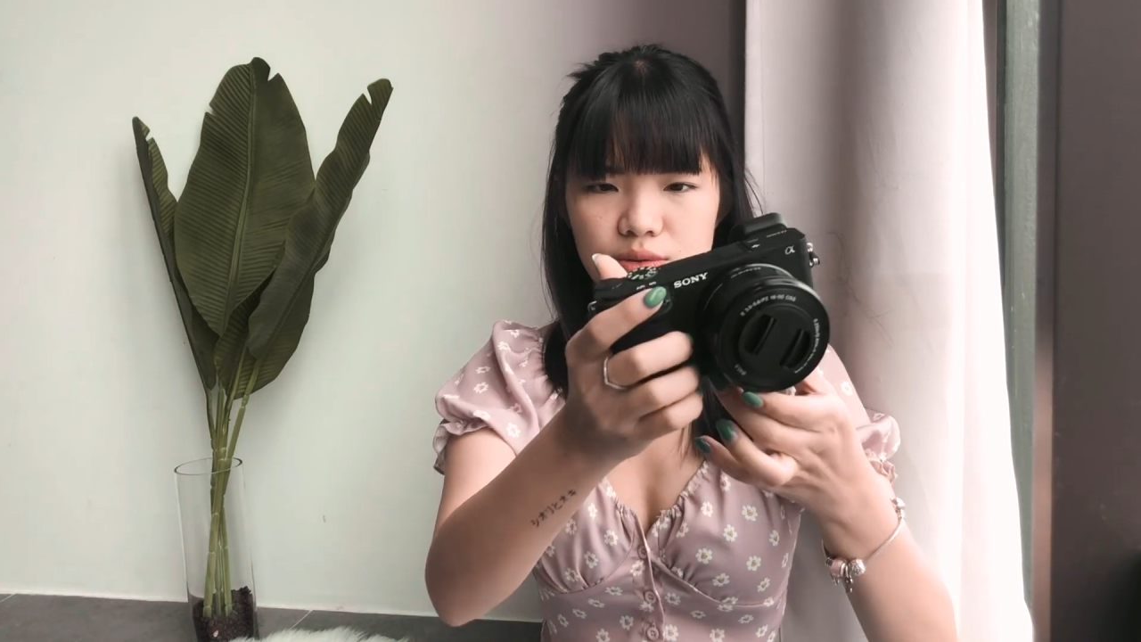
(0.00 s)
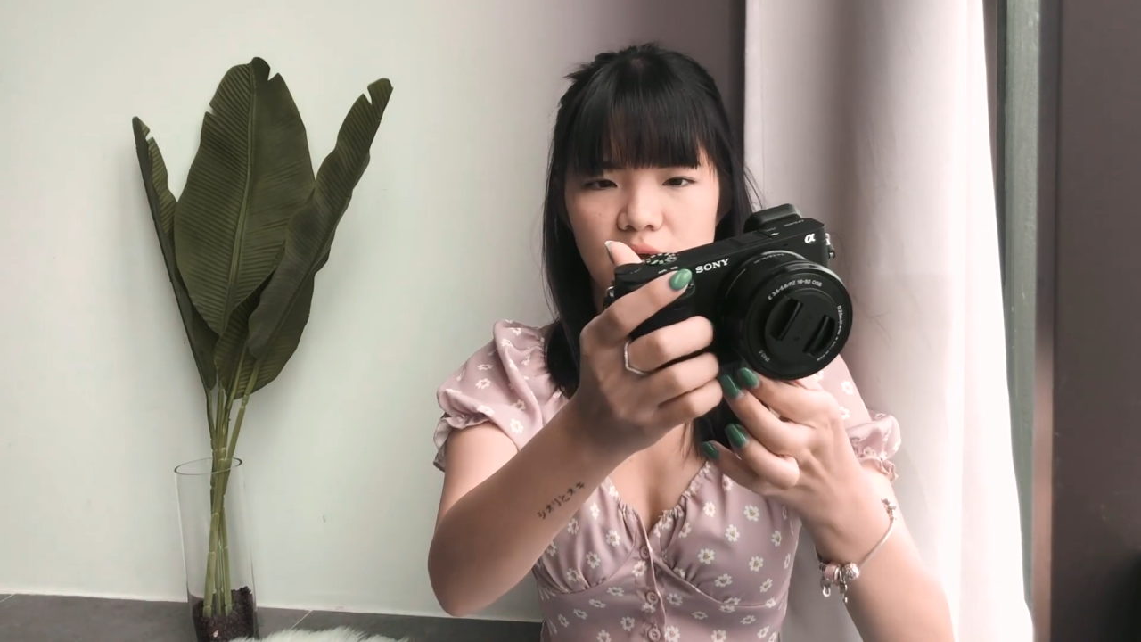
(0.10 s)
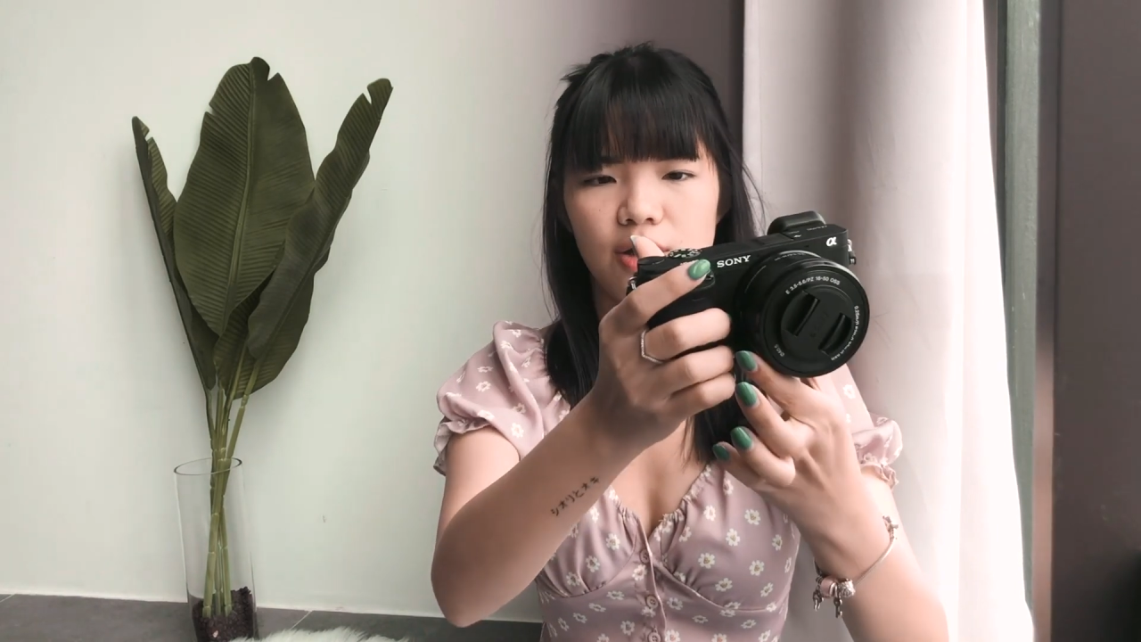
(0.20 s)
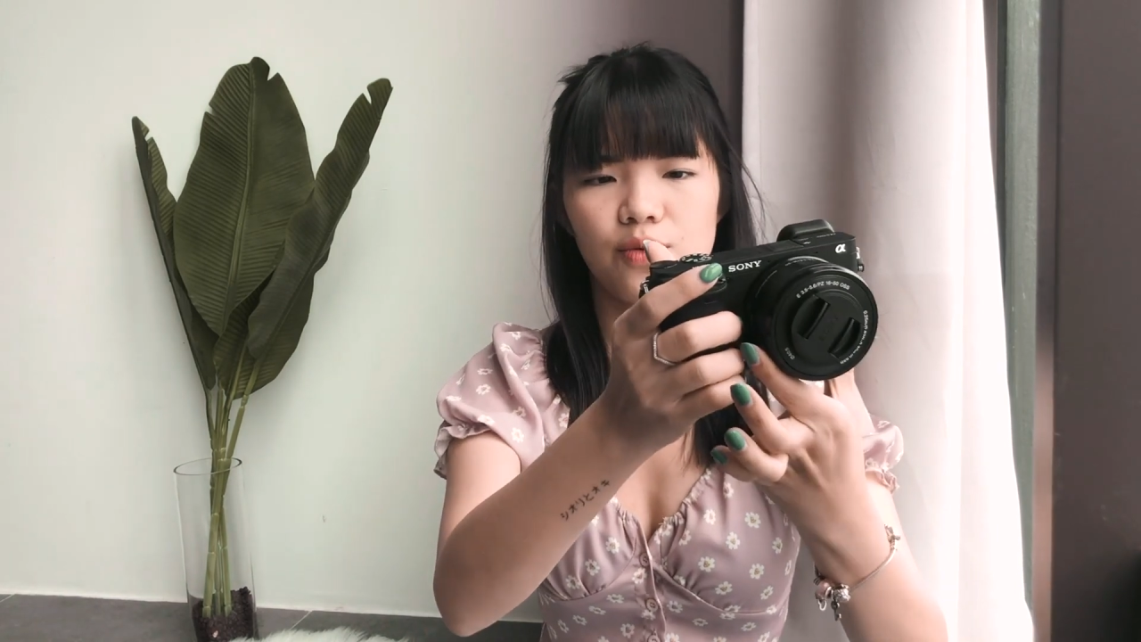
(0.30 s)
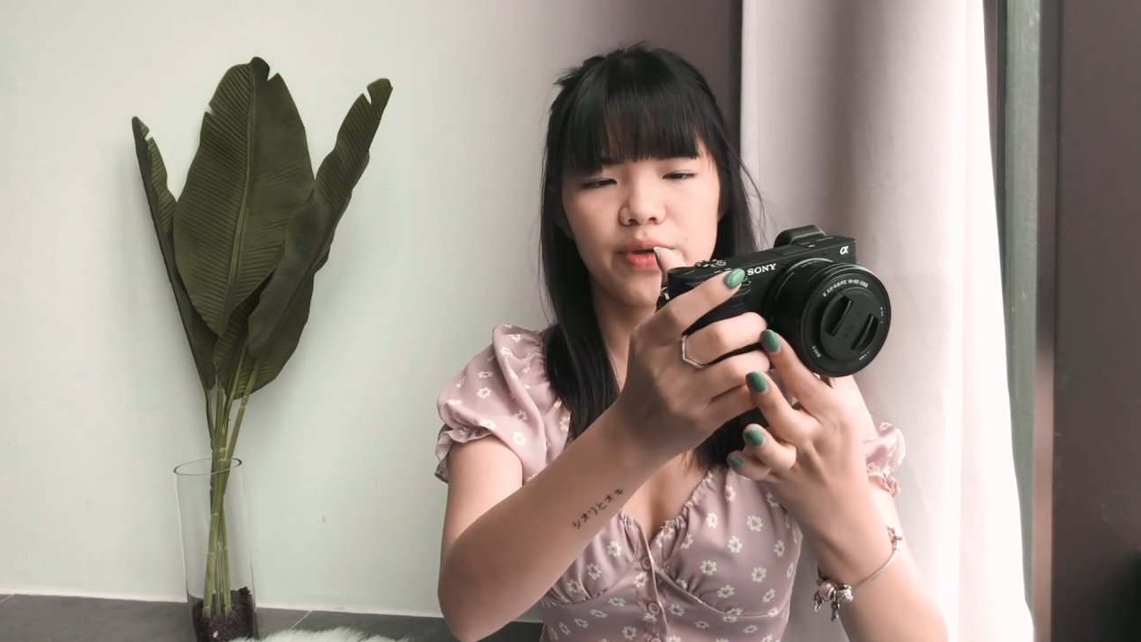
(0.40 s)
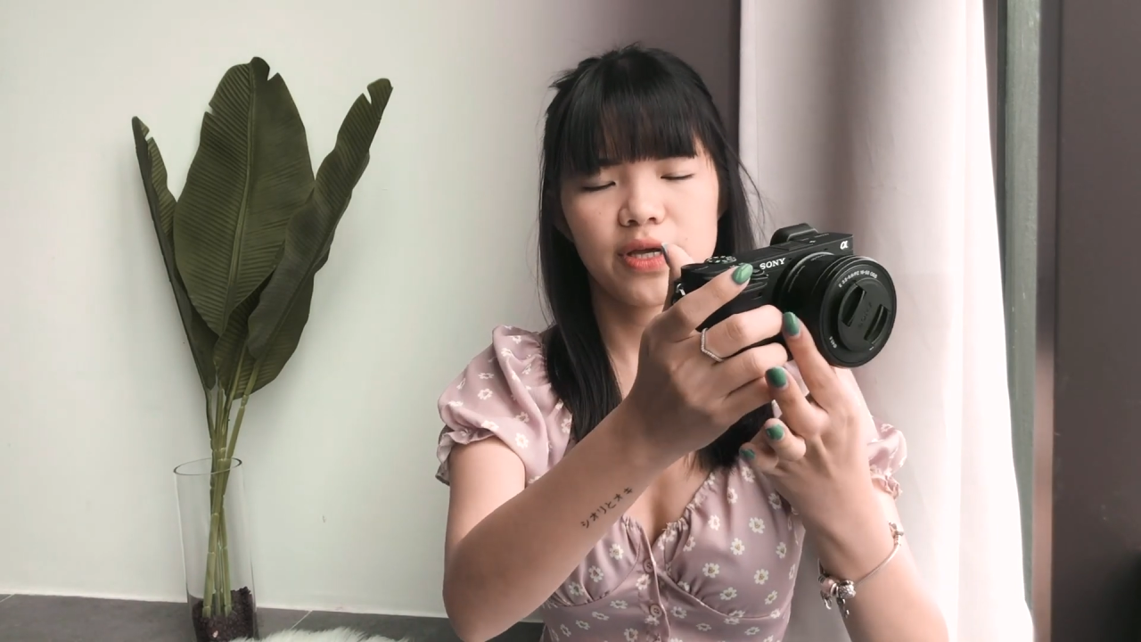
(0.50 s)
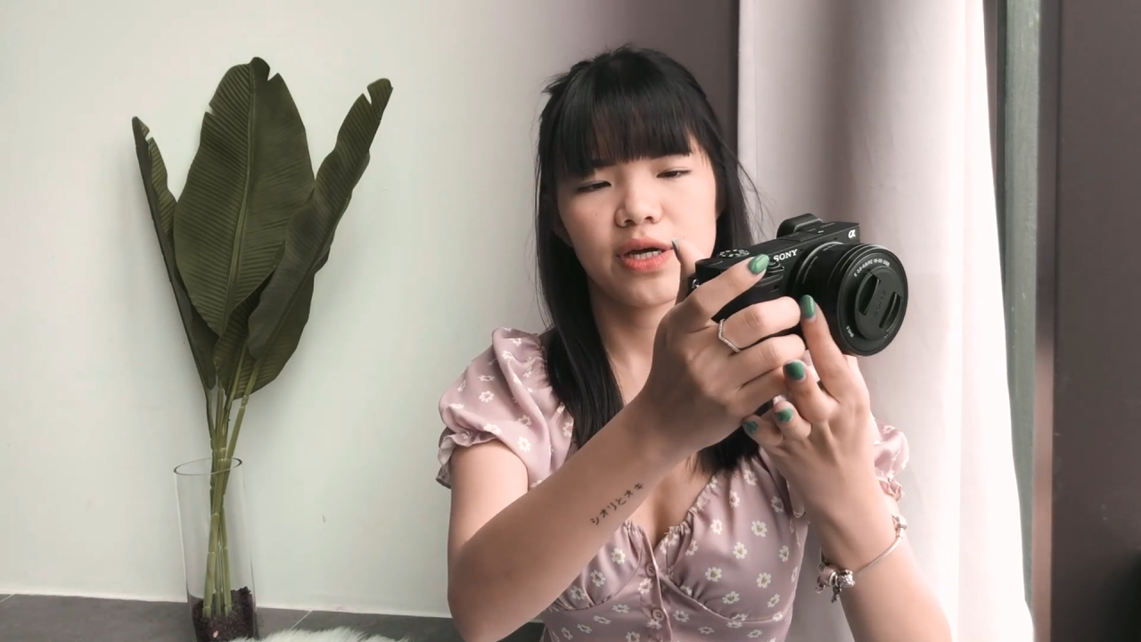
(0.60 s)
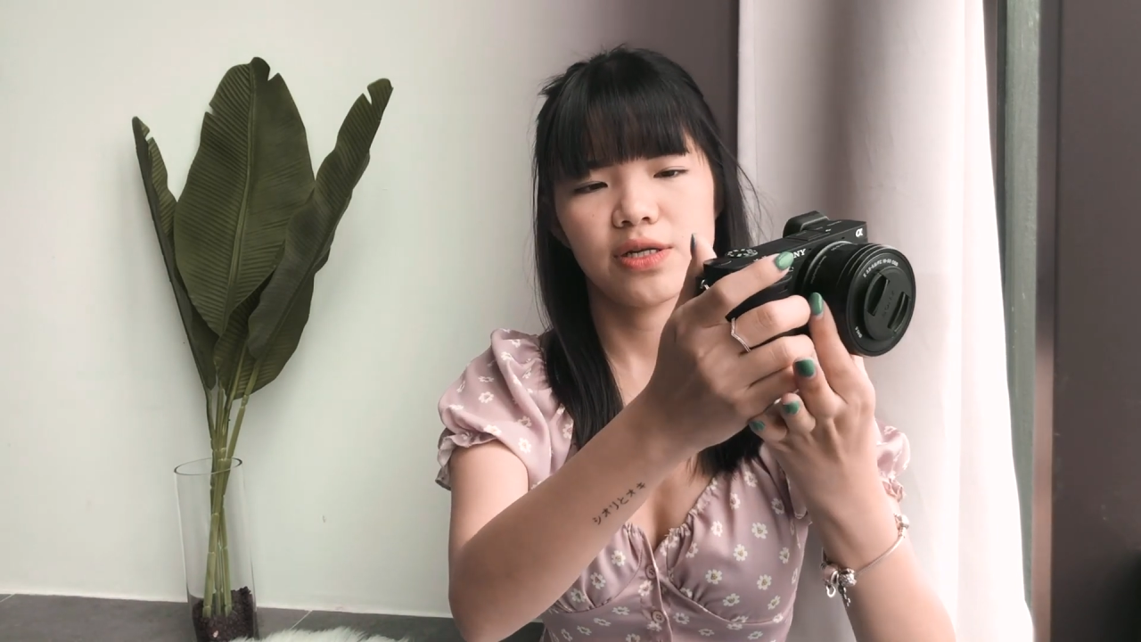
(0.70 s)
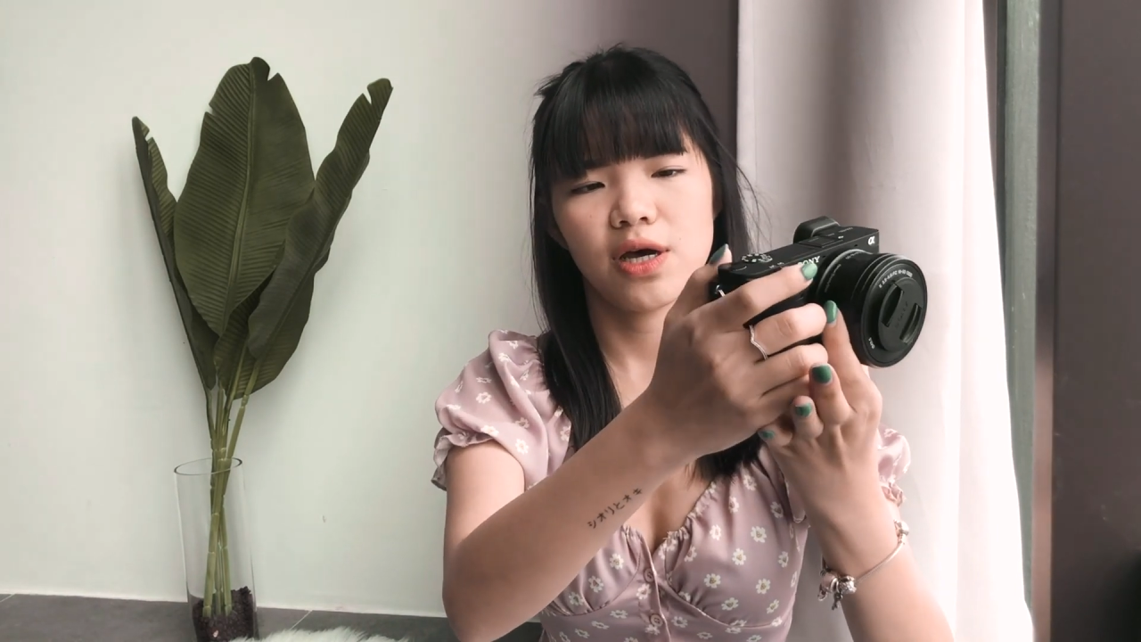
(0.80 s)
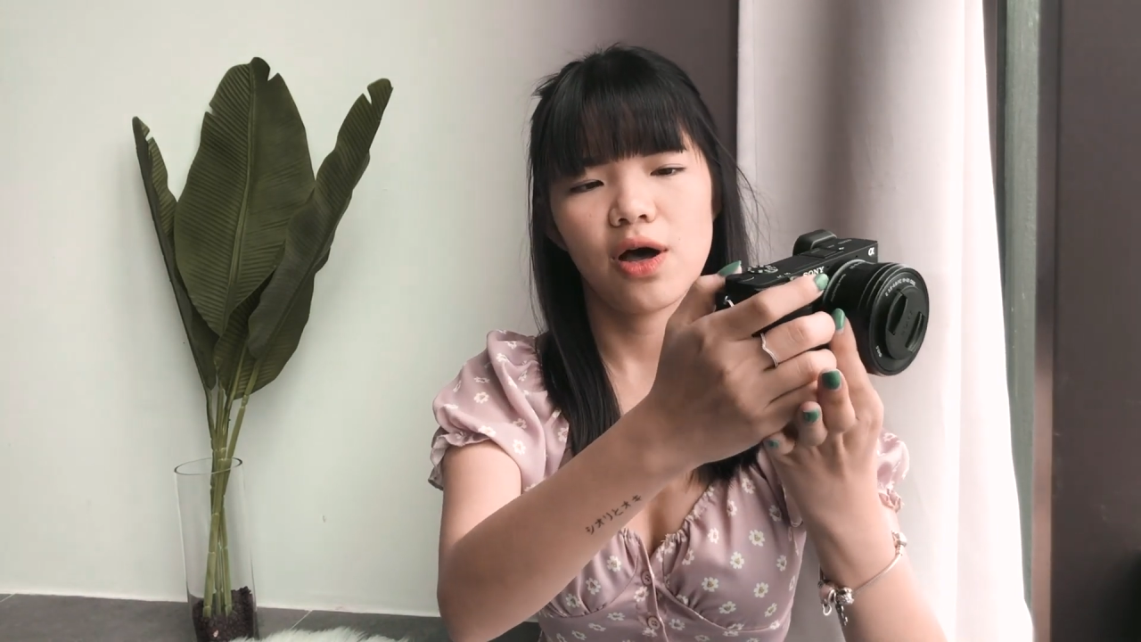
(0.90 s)
now we're
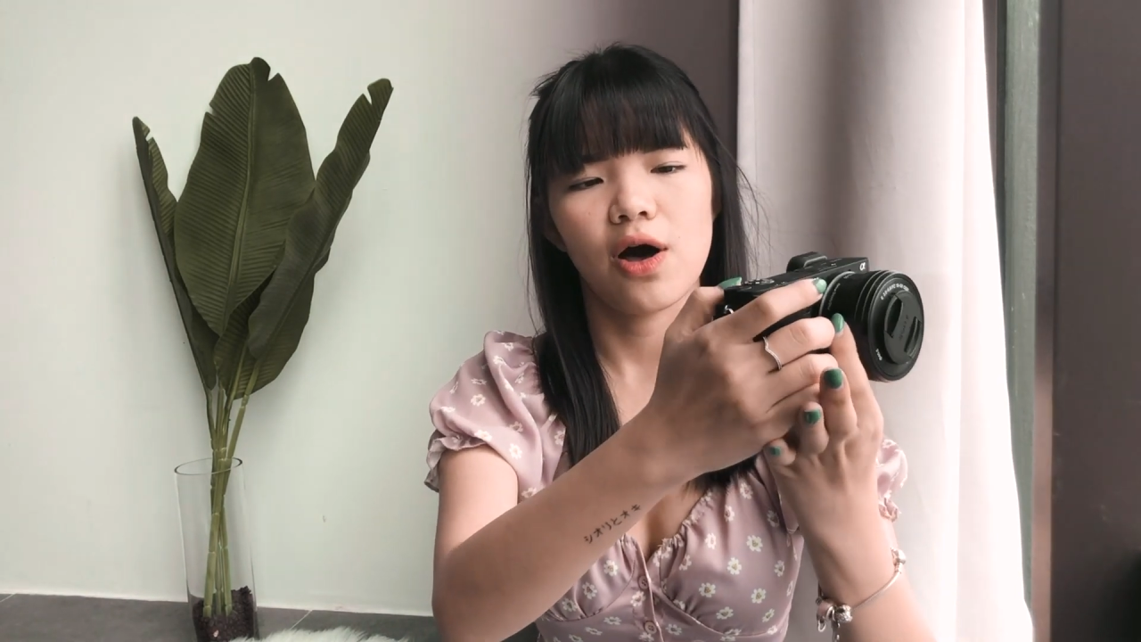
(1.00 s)
gonna